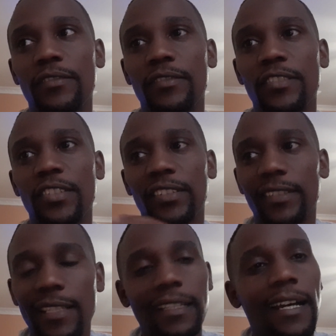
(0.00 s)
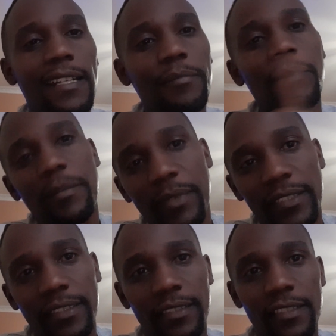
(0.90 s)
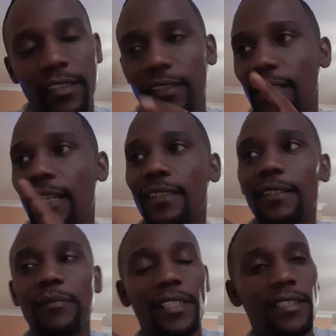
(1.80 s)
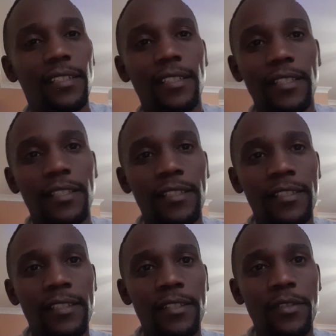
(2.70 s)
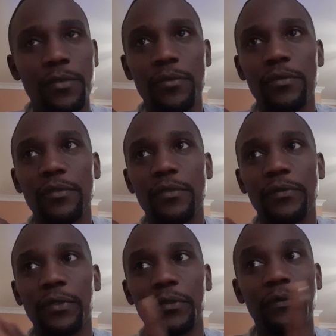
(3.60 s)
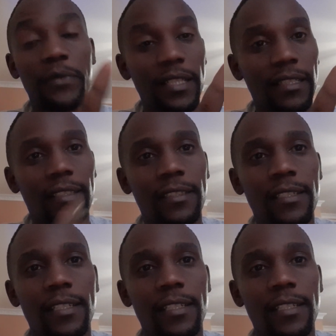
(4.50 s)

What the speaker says: she still had a purpose. She still had something to fulfill.